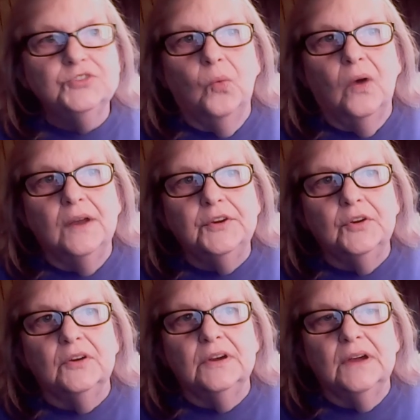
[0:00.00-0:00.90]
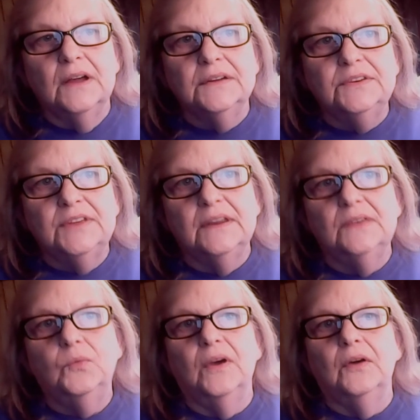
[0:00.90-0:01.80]
to wander or
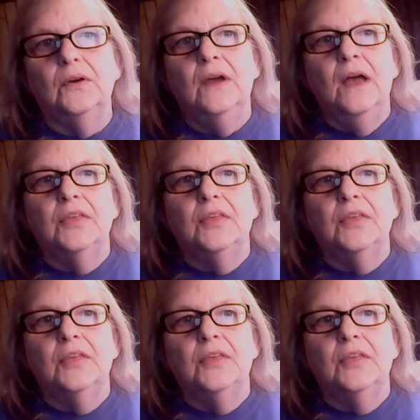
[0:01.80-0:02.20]
unattended where